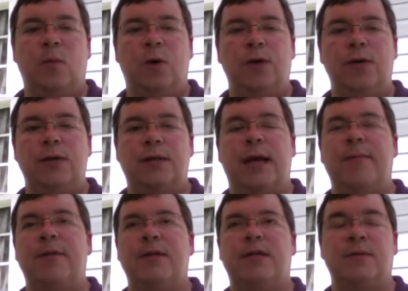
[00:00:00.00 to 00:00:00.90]
where you
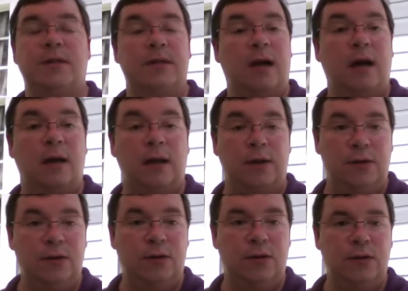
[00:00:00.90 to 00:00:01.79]
examine some style on
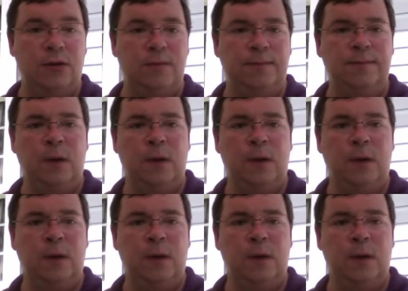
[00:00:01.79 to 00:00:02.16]
YouTube.